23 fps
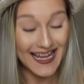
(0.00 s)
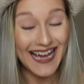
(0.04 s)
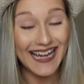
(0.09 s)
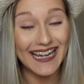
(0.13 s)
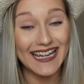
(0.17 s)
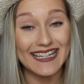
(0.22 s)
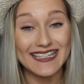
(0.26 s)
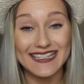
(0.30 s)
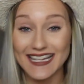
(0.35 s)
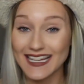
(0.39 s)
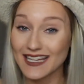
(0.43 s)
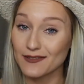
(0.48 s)
that
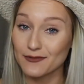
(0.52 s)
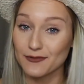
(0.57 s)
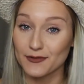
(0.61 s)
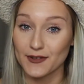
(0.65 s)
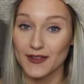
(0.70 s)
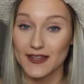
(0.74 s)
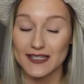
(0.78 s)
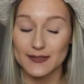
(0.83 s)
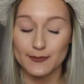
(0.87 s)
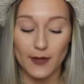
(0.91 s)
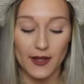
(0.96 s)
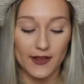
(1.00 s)
is it for
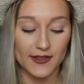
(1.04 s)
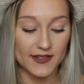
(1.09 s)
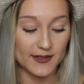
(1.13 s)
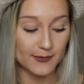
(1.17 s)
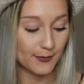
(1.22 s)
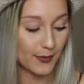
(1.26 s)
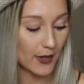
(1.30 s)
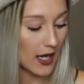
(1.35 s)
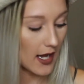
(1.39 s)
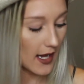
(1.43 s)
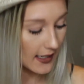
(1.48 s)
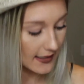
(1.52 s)
this month's
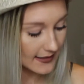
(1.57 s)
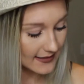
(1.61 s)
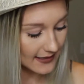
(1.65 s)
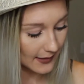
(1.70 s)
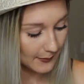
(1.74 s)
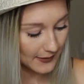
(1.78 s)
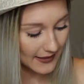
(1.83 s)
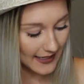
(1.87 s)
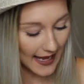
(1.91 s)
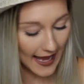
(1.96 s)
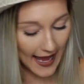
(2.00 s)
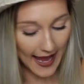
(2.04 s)
box.
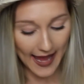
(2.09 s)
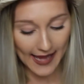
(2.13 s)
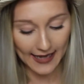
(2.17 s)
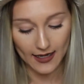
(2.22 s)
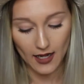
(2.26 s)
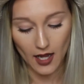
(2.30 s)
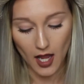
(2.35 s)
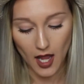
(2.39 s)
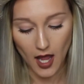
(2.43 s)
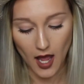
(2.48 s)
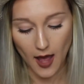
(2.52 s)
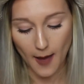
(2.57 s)
Let me
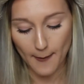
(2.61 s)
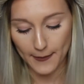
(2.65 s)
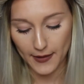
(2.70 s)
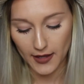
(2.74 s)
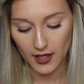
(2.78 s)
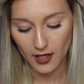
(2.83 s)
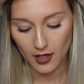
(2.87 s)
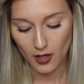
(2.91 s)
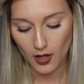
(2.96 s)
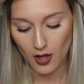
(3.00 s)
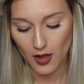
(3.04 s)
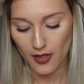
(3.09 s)
add
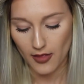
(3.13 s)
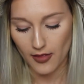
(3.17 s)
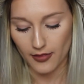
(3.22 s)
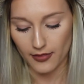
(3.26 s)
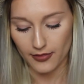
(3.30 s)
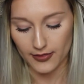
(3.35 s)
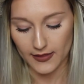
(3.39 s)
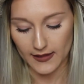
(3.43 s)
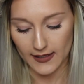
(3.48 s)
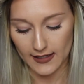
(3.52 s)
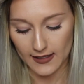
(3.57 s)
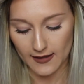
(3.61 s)
up
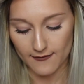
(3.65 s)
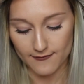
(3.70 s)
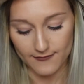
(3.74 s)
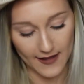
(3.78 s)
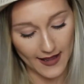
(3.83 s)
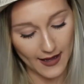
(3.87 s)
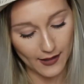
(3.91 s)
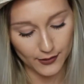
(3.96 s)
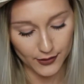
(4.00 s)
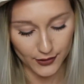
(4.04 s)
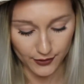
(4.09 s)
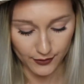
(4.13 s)
the
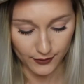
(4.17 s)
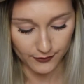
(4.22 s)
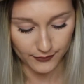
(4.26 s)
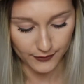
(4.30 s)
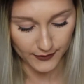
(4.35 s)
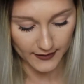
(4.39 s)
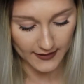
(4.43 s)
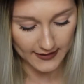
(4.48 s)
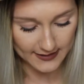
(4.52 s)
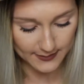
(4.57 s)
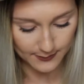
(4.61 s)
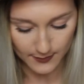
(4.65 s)
value for
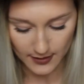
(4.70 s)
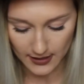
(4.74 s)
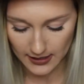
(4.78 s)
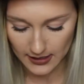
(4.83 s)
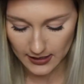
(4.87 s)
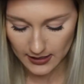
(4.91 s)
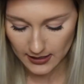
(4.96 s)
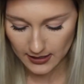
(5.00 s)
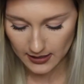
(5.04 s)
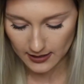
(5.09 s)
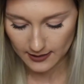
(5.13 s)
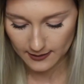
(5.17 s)
this
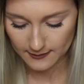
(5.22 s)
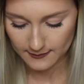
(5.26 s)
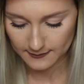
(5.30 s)
month,